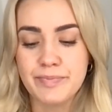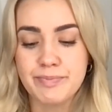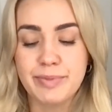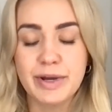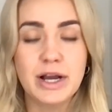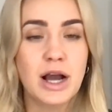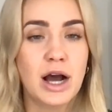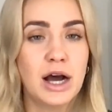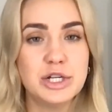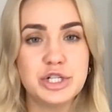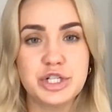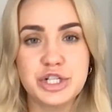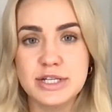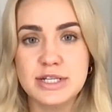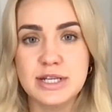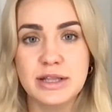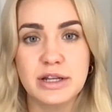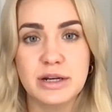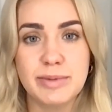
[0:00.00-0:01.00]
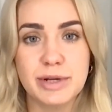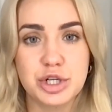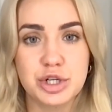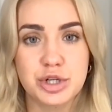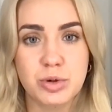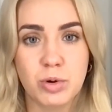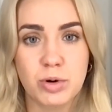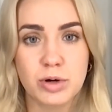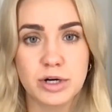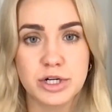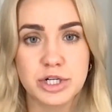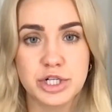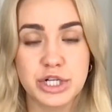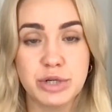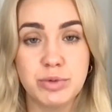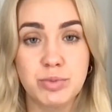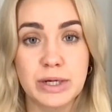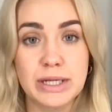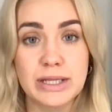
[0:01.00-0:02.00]
Because she's a little bit shorter,
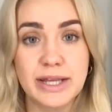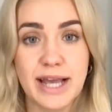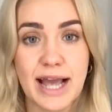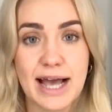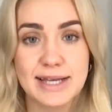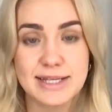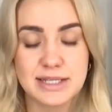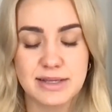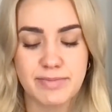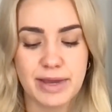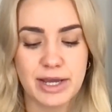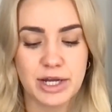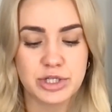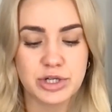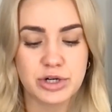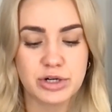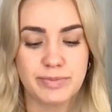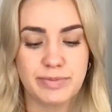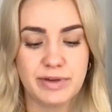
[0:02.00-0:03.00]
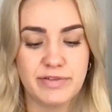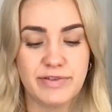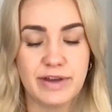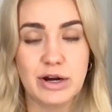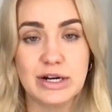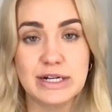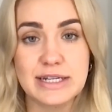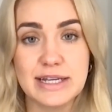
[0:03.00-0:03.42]
she really has to make sure to be very